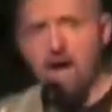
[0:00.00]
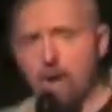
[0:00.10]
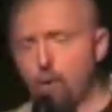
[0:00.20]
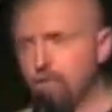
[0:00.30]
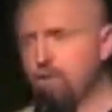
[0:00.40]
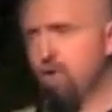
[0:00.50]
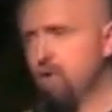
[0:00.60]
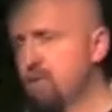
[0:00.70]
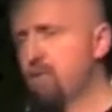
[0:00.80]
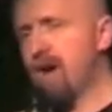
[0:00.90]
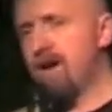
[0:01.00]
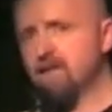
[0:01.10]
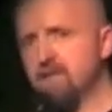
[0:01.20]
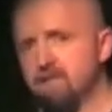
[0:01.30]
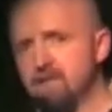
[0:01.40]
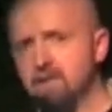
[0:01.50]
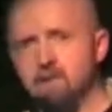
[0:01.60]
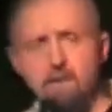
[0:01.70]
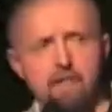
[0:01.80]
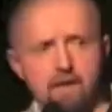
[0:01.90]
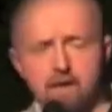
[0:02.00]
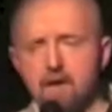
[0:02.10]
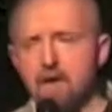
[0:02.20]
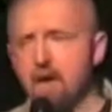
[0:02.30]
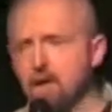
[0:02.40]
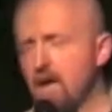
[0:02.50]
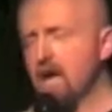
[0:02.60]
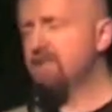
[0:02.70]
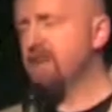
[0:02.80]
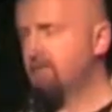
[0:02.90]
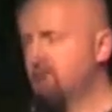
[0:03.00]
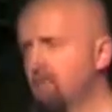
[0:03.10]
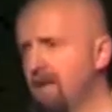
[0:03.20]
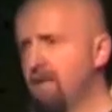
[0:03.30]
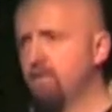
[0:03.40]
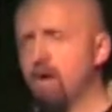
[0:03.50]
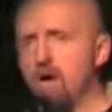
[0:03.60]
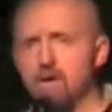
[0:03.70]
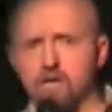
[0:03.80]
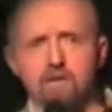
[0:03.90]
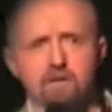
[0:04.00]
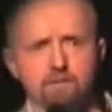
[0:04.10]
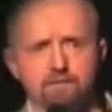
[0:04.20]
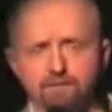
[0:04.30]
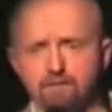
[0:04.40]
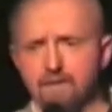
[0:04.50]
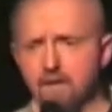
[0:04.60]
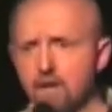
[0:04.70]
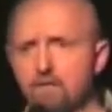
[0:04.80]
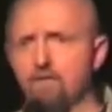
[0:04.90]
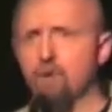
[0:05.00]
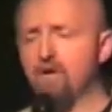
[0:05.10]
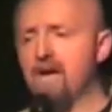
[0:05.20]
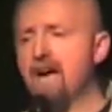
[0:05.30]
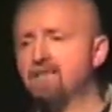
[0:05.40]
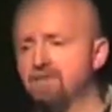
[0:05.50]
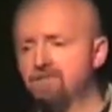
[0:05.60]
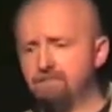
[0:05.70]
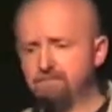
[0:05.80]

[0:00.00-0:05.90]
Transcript: I won first prize, a lifetime supply of lager, 4 cans.